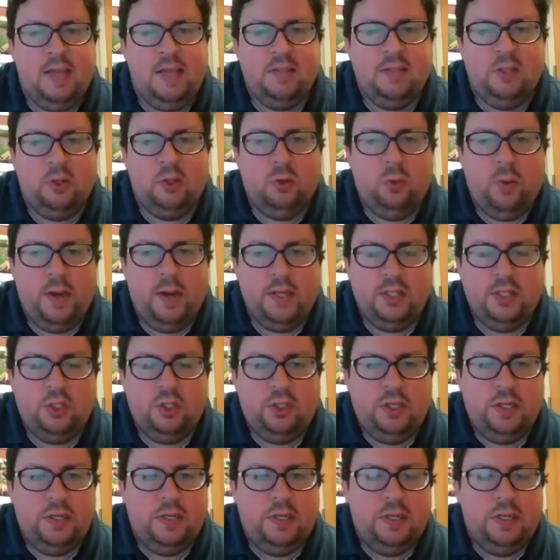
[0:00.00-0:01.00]
has a
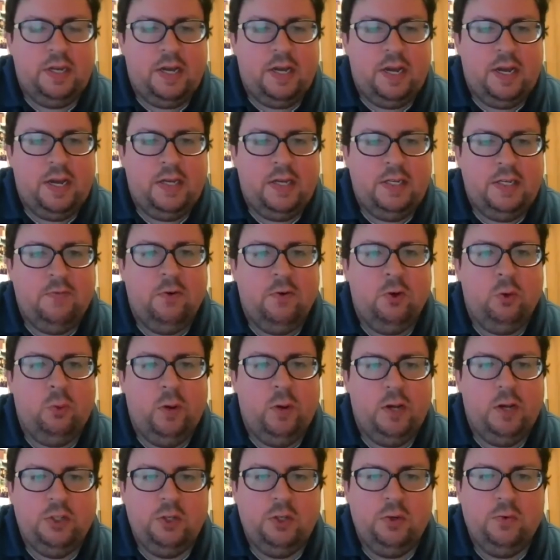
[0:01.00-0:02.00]
question, a different
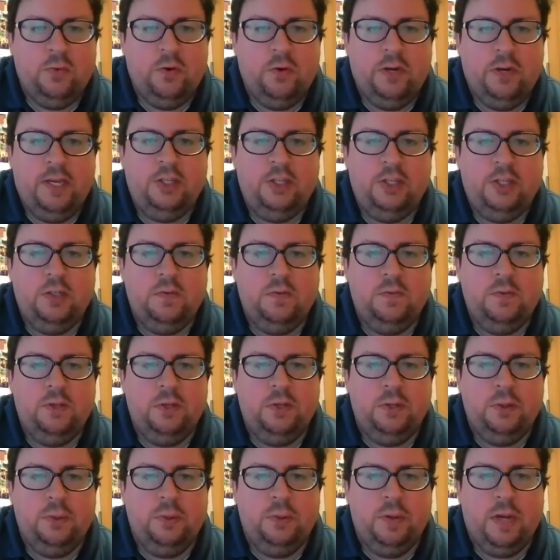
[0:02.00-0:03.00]
question for each of
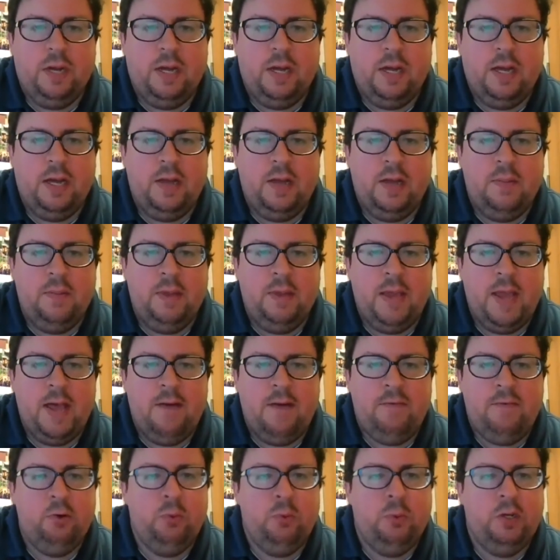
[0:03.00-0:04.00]
you. Um,
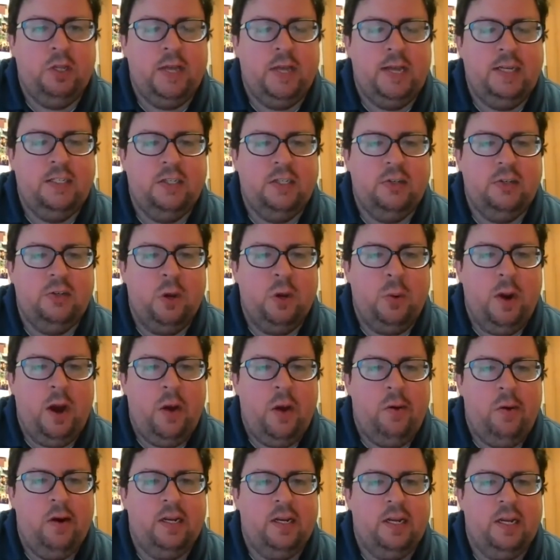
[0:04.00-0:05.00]
Helen would like to know,
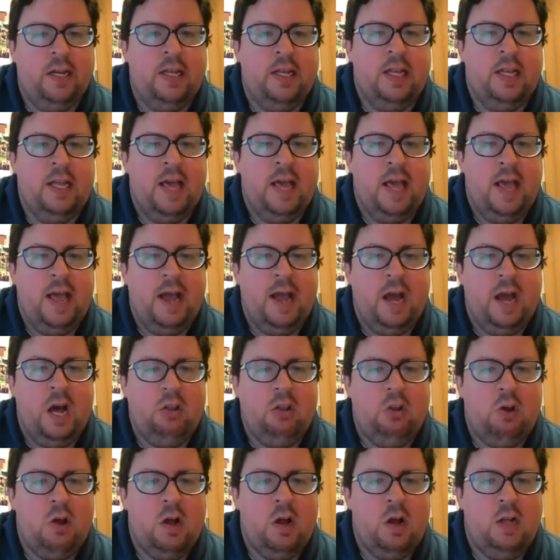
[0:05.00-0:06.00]
Erica, how
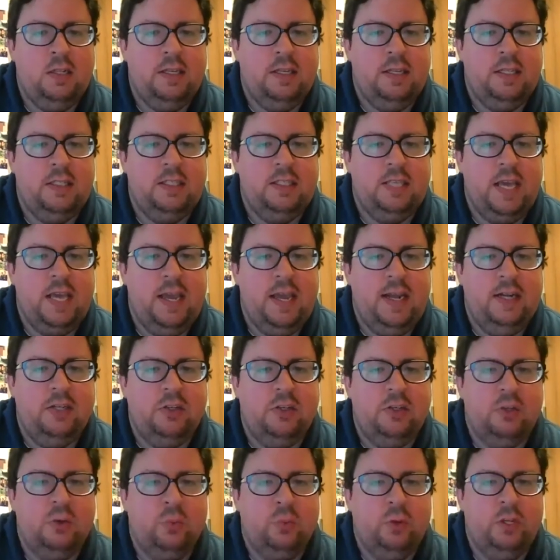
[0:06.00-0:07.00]
long did it take
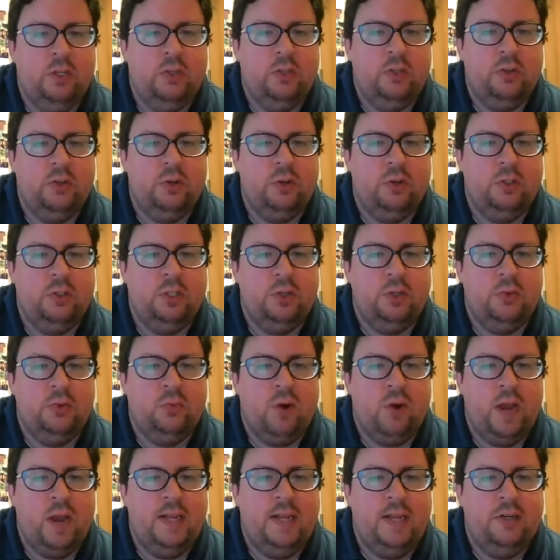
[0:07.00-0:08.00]
to research and
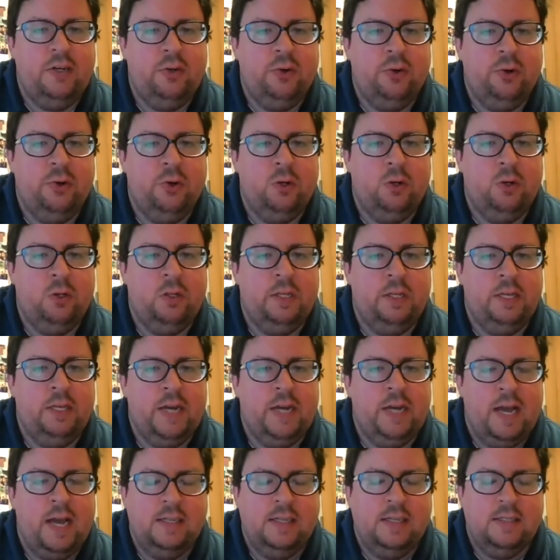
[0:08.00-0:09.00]
write Girl
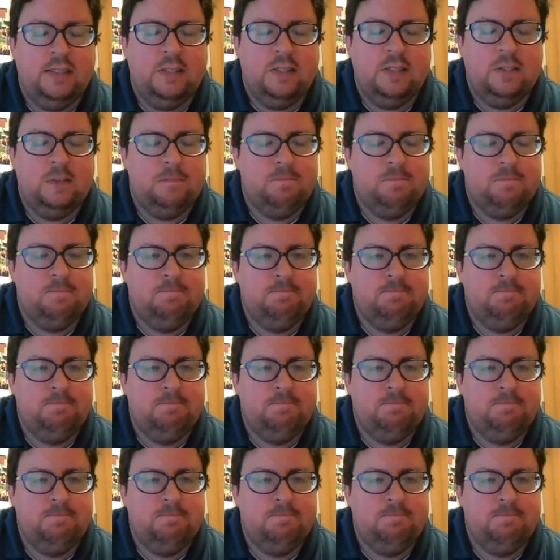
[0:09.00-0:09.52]
in Ice?